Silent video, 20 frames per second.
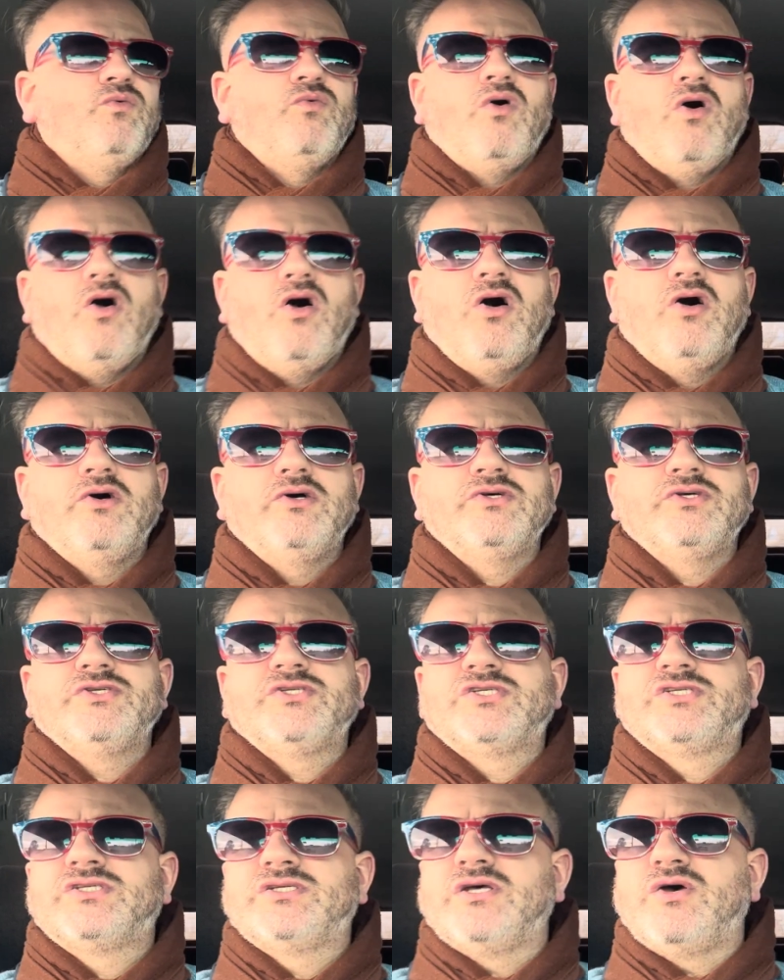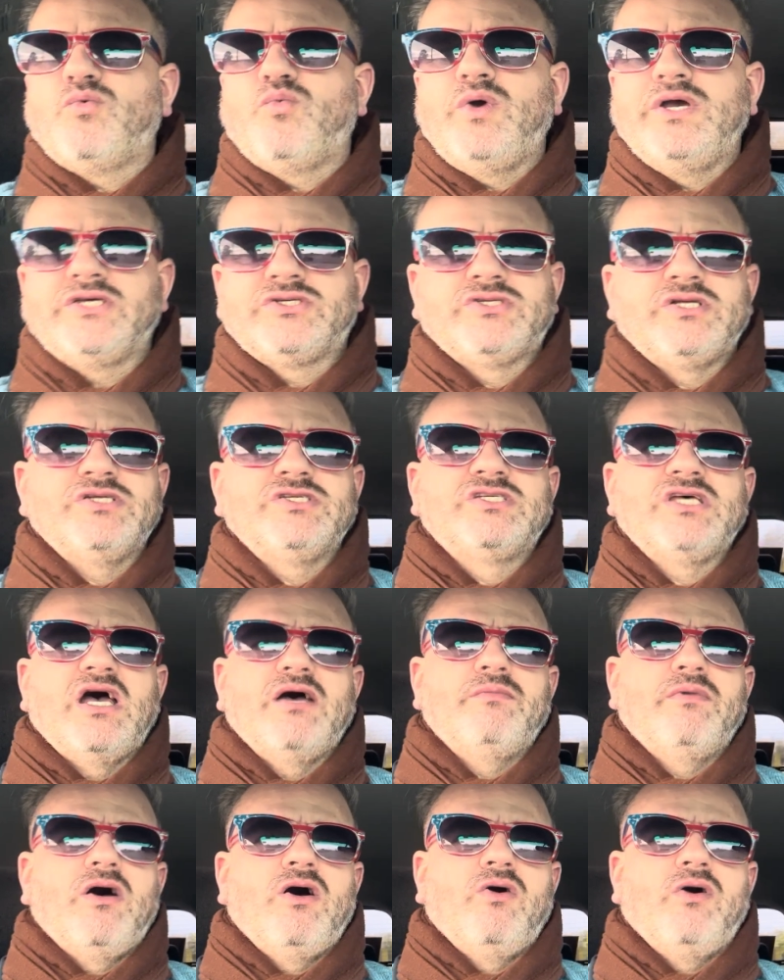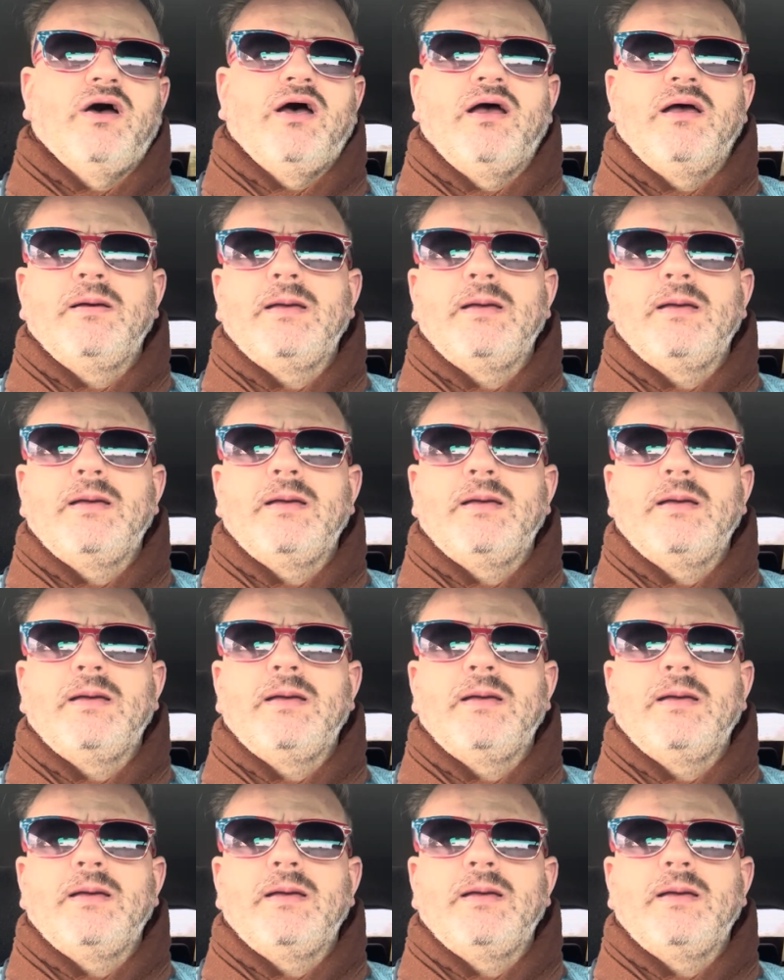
was Western Samoa